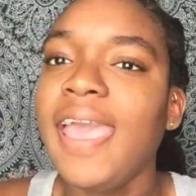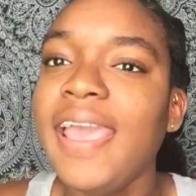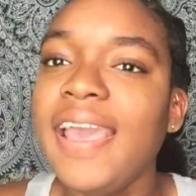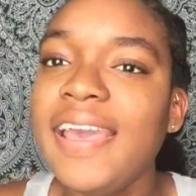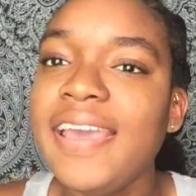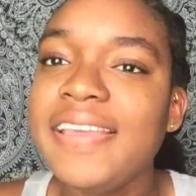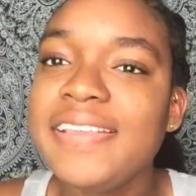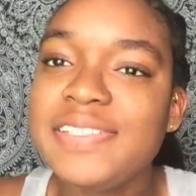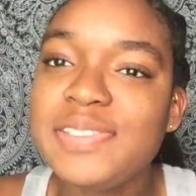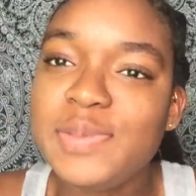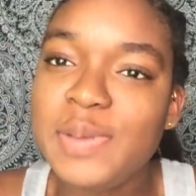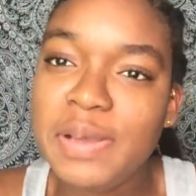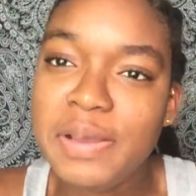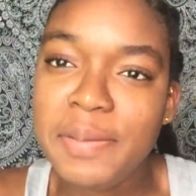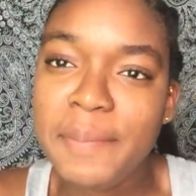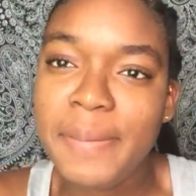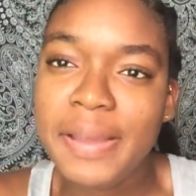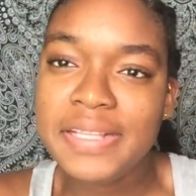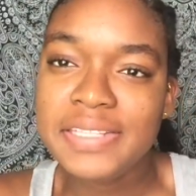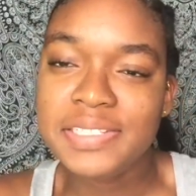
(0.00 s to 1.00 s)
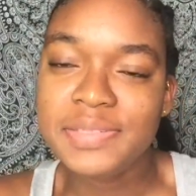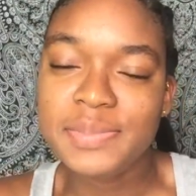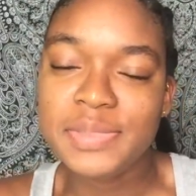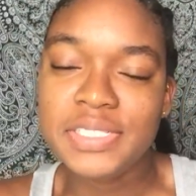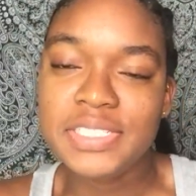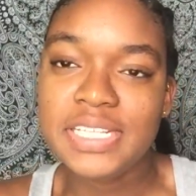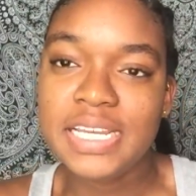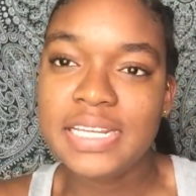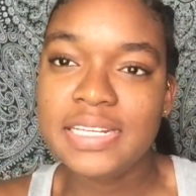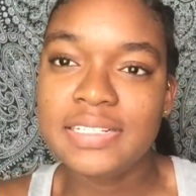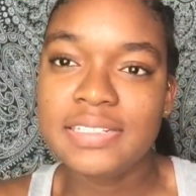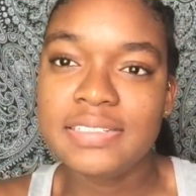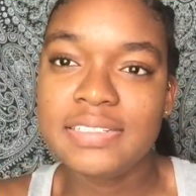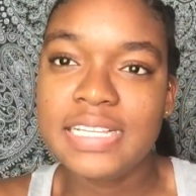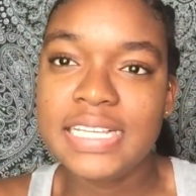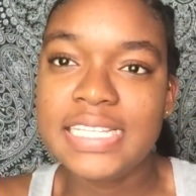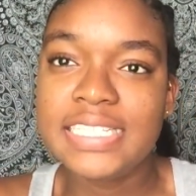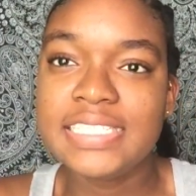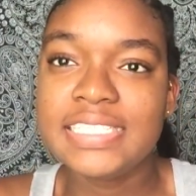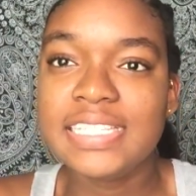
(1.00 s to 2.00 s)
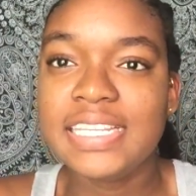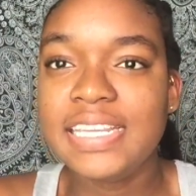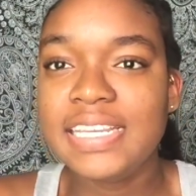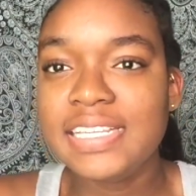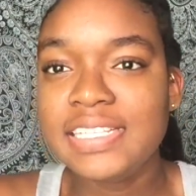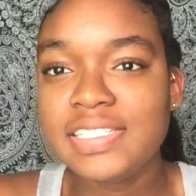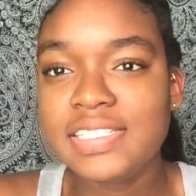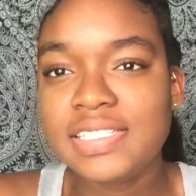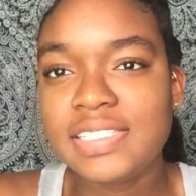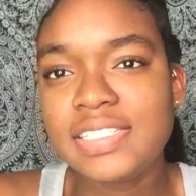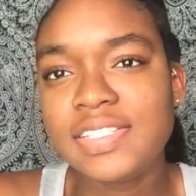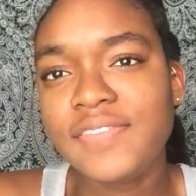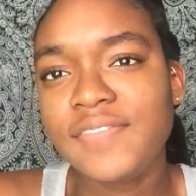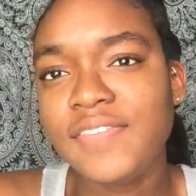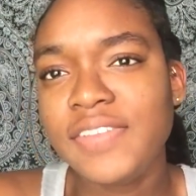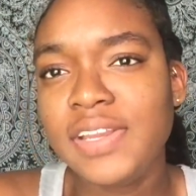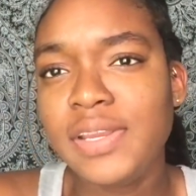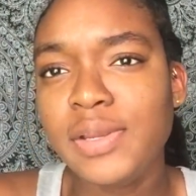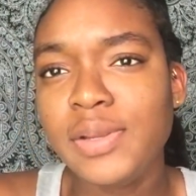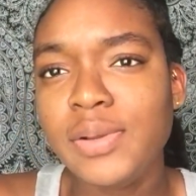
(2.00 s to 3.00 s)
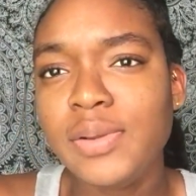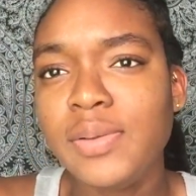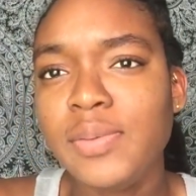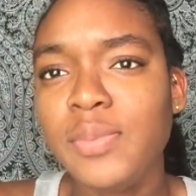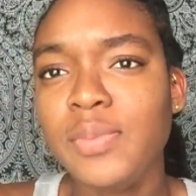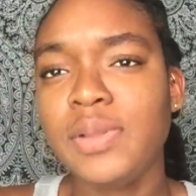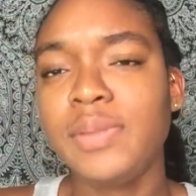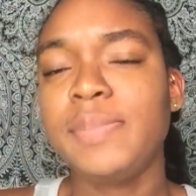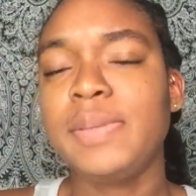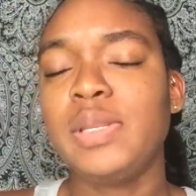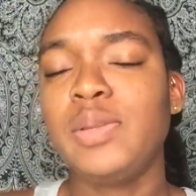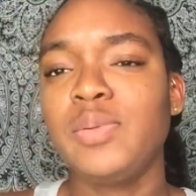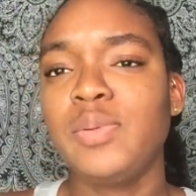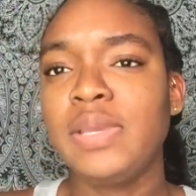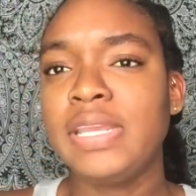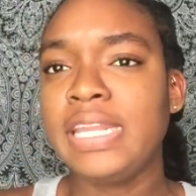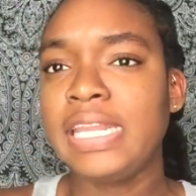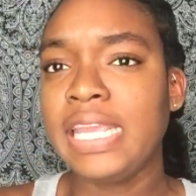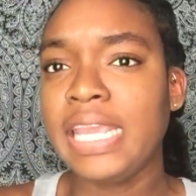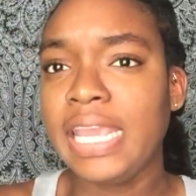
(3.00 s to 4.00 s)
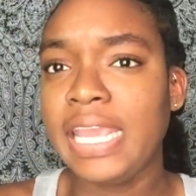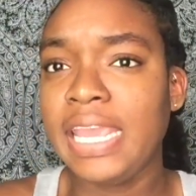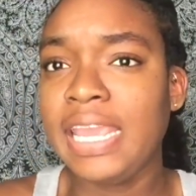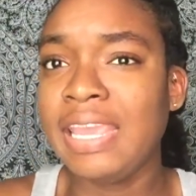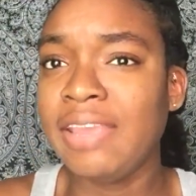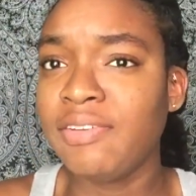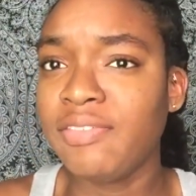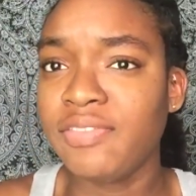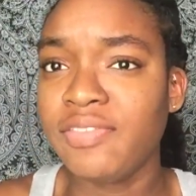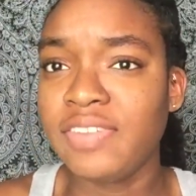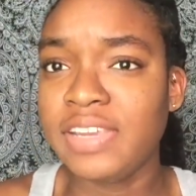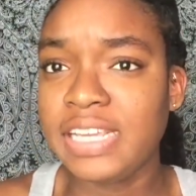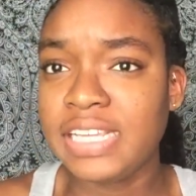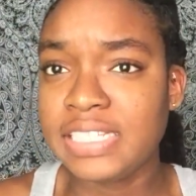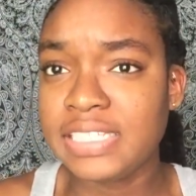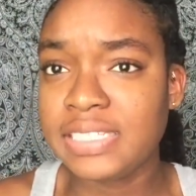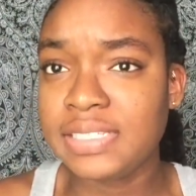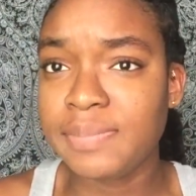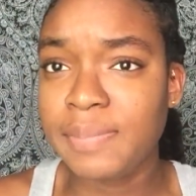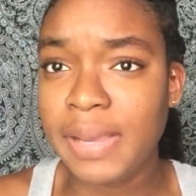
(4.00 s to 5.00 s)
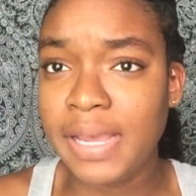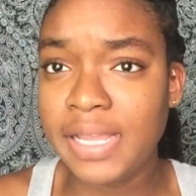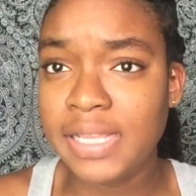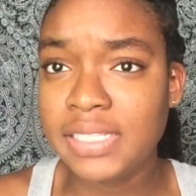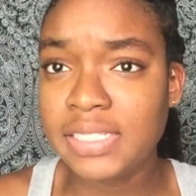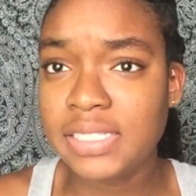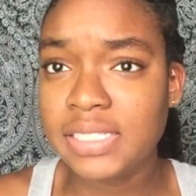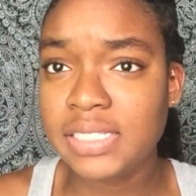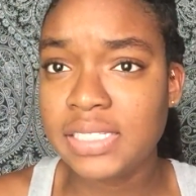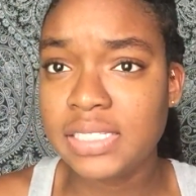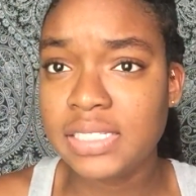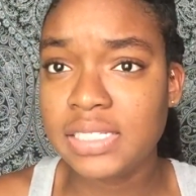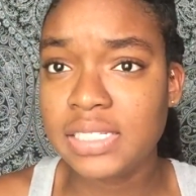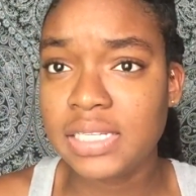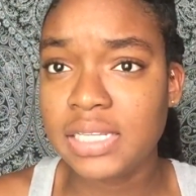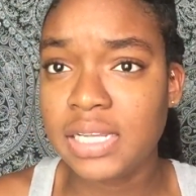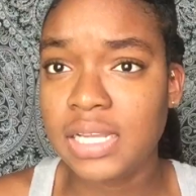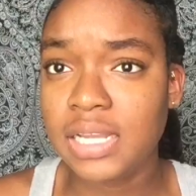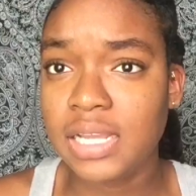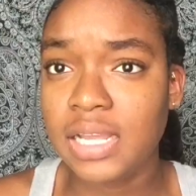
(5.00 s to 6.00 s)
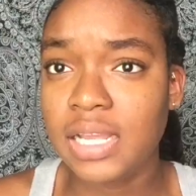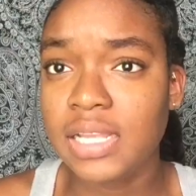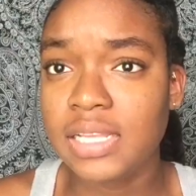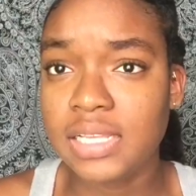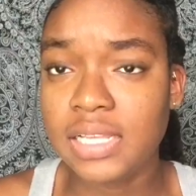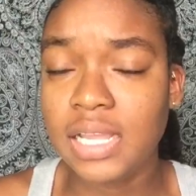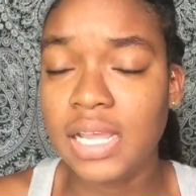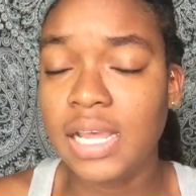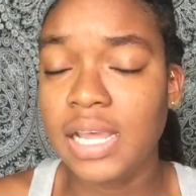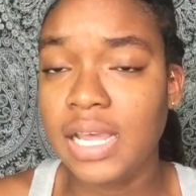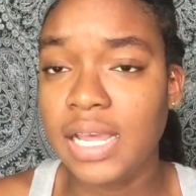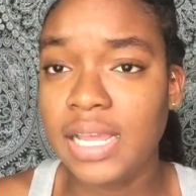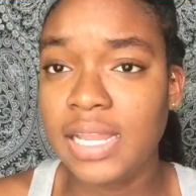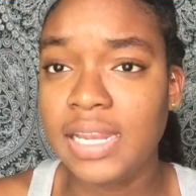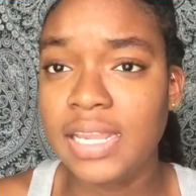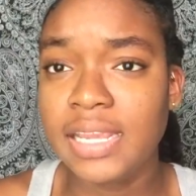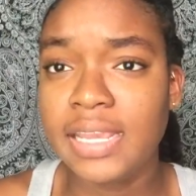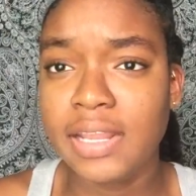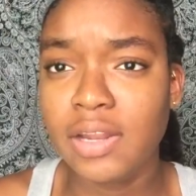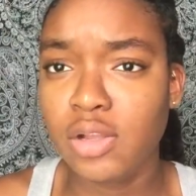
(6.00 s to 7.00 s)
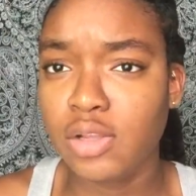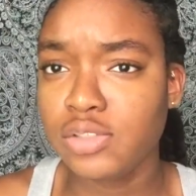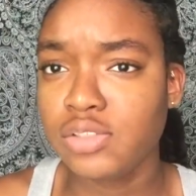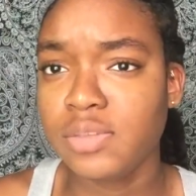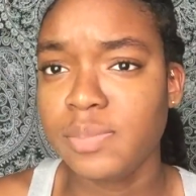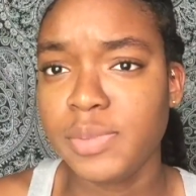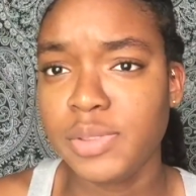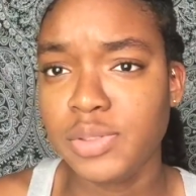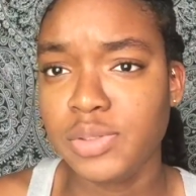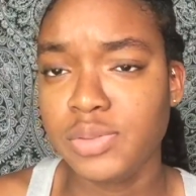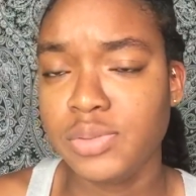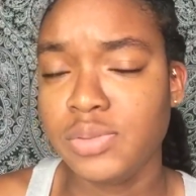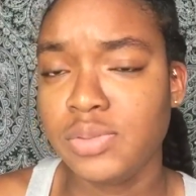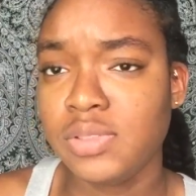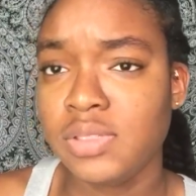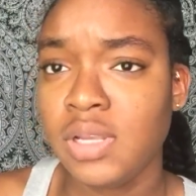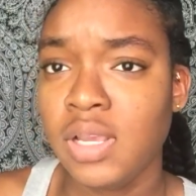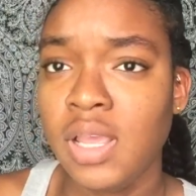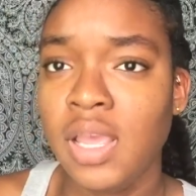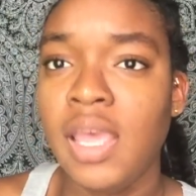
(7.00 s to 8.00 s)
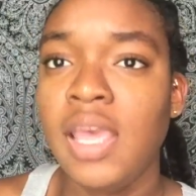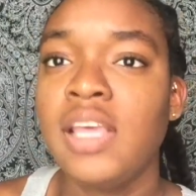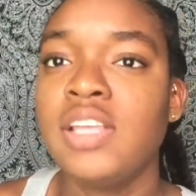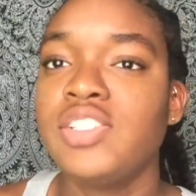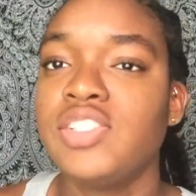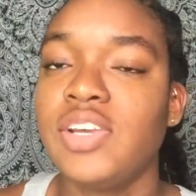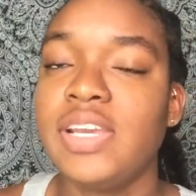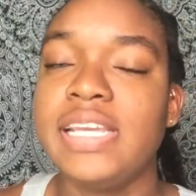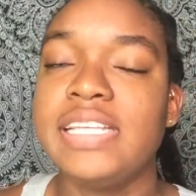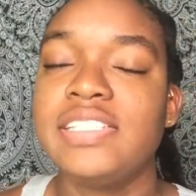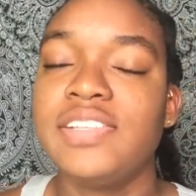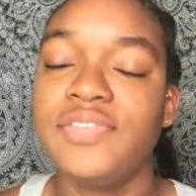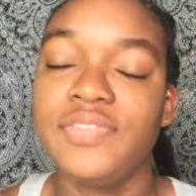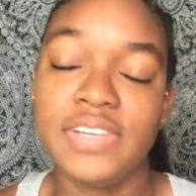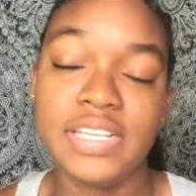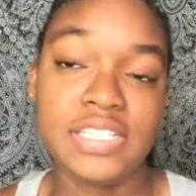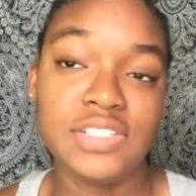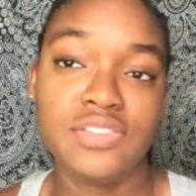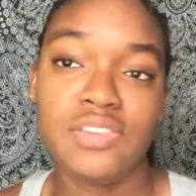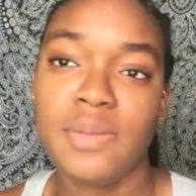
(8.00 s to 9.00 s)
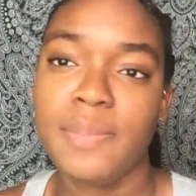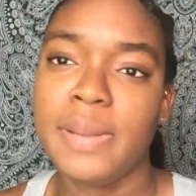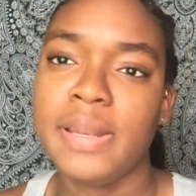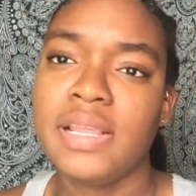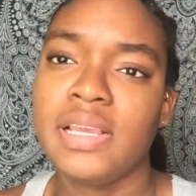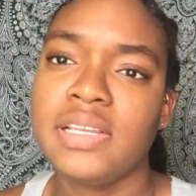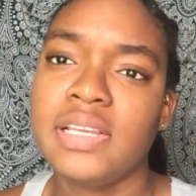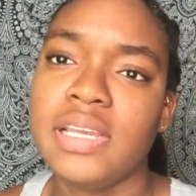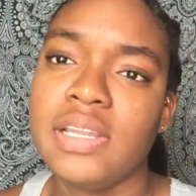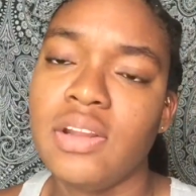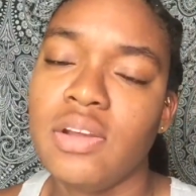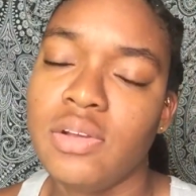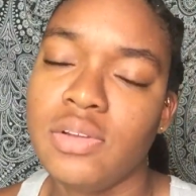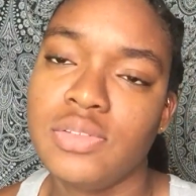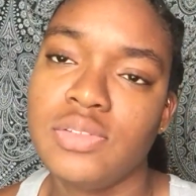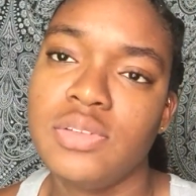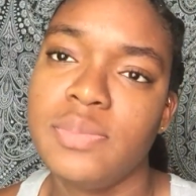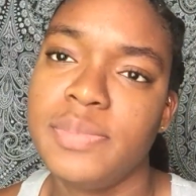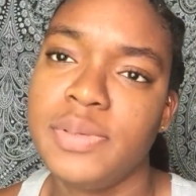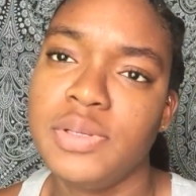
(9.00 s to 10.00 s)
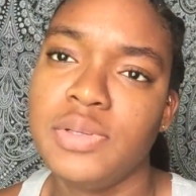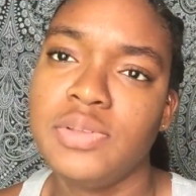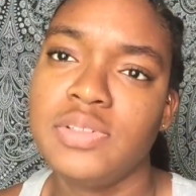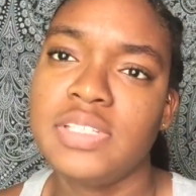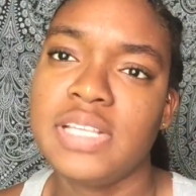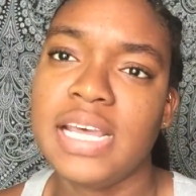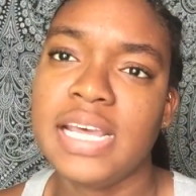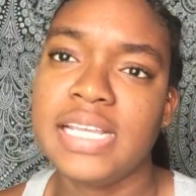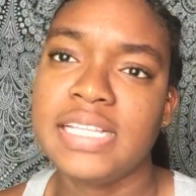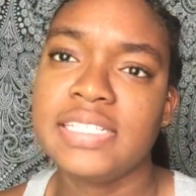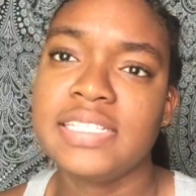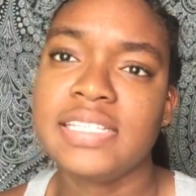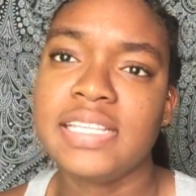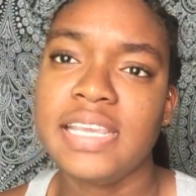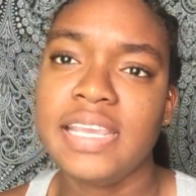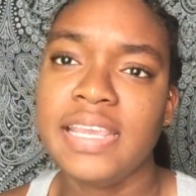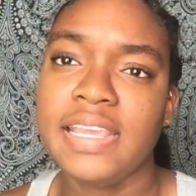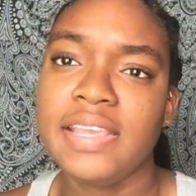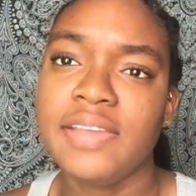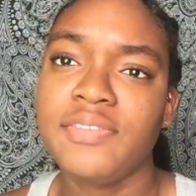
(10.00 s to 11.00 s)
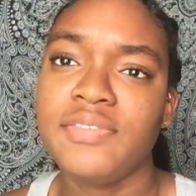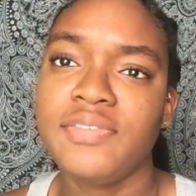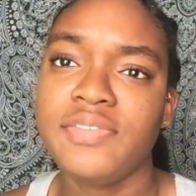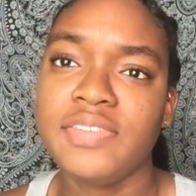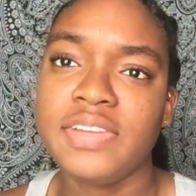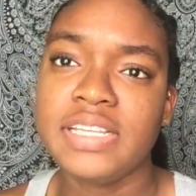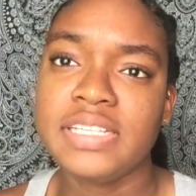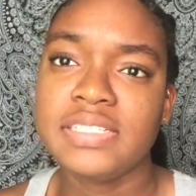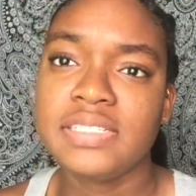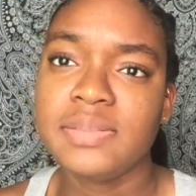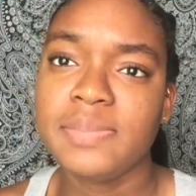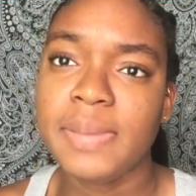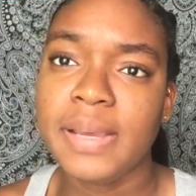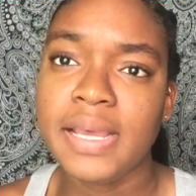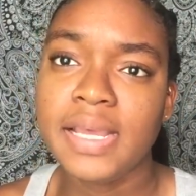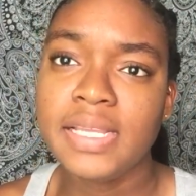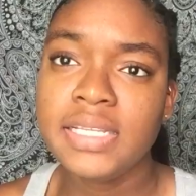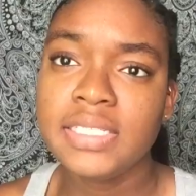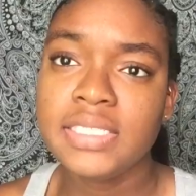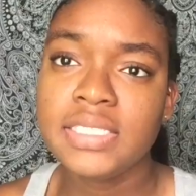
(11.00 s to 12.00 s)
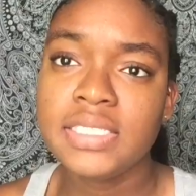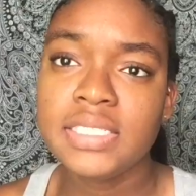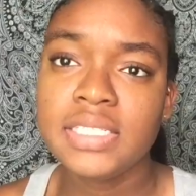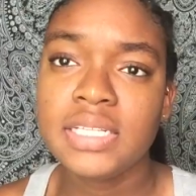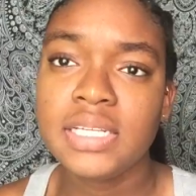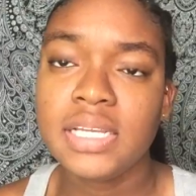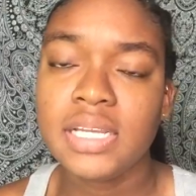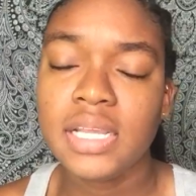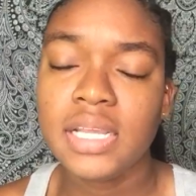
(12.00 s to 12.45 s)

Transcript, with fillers: guys welcome back to my channel in today's video we'll be doing a face mask and it can also be used so it's a face scrub and it can also be used as a face mask